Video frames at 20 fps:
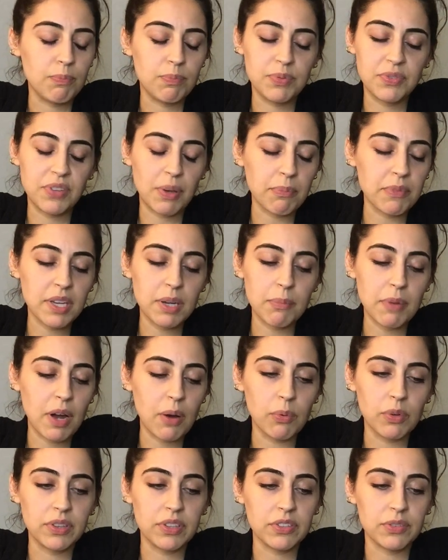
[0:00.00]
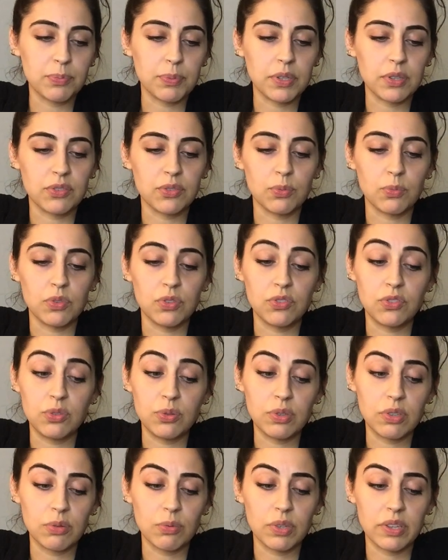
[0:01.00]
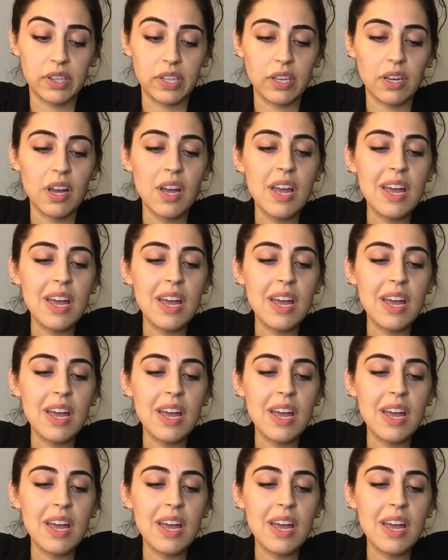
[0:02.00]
something about what this person was doing or what the,